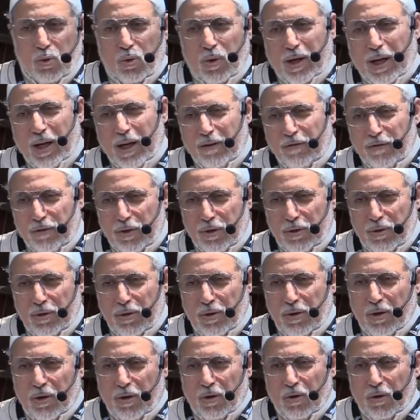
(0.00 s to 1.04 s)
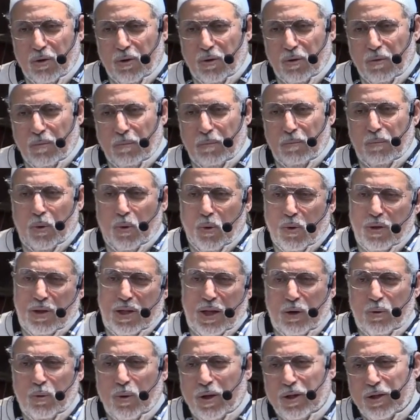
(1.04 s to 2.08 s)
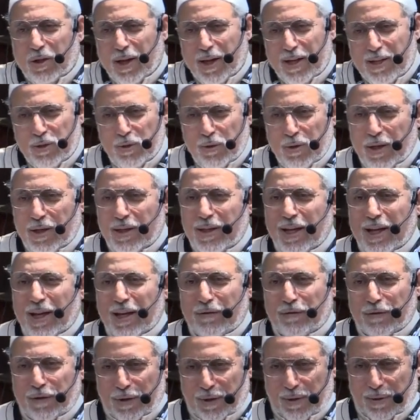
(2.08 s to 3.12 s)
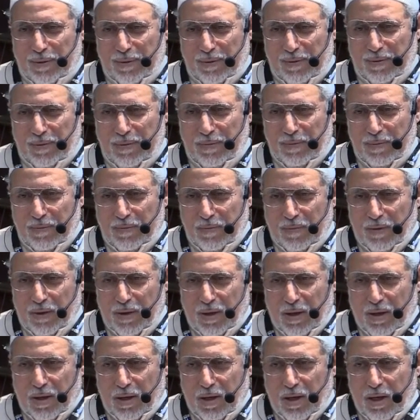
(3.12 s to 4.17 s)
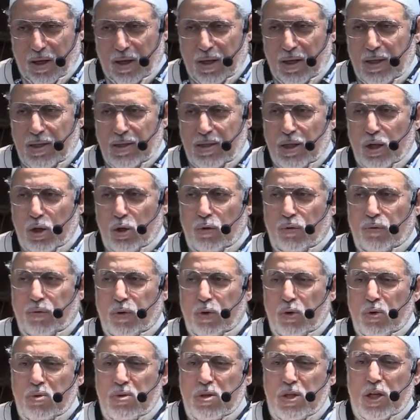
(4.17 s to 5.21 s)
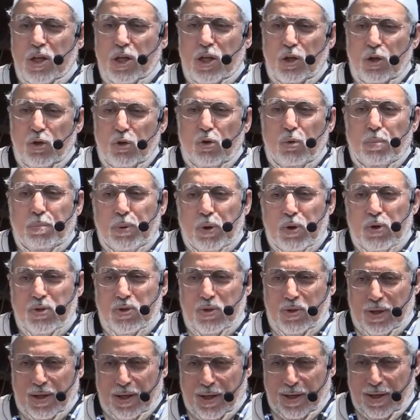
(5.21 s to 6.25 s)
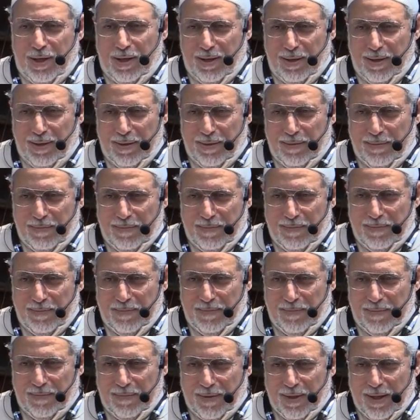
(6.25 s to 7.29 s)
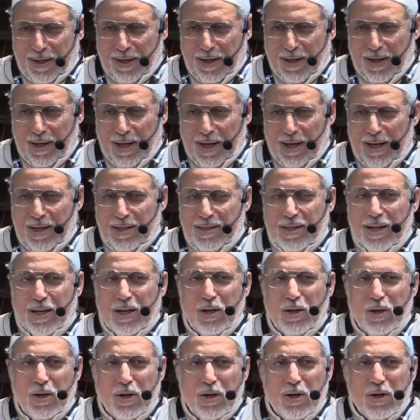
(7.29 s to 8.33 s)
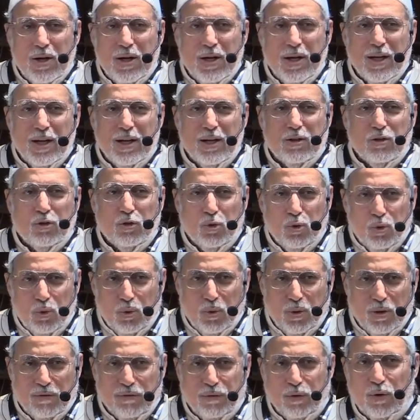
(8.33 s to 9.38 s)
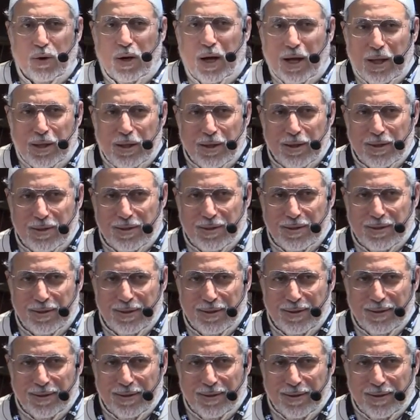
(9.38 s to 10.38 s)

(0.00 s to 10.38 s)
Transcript: to give you more than what He has already given you. Instead of using you personally as a learning tool for others,